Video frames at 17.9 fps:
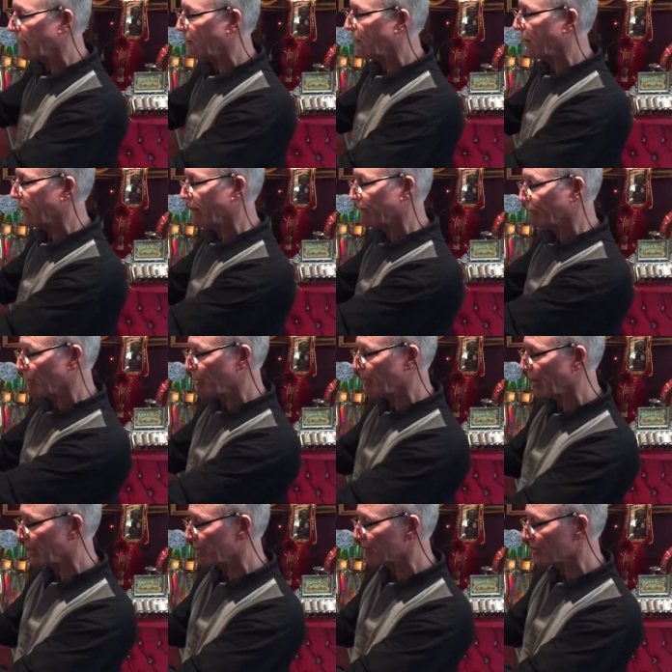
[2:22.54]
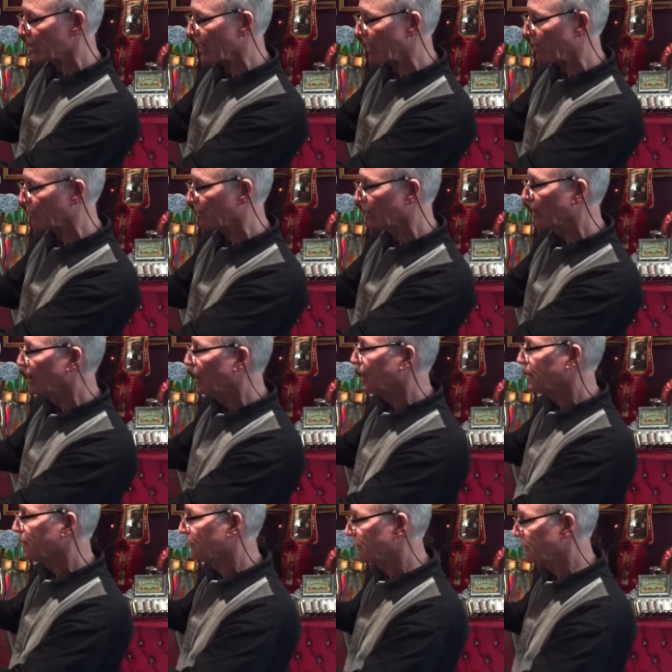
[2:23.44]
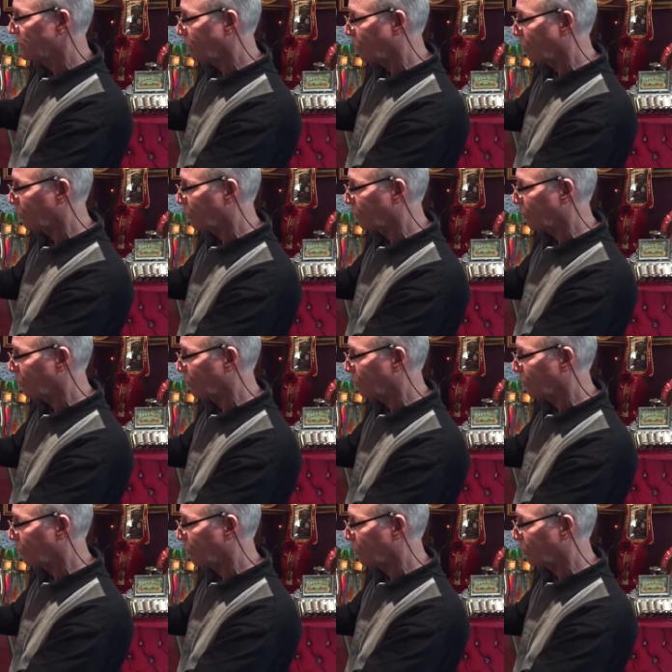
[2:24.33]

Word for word: now, I have the pins out. The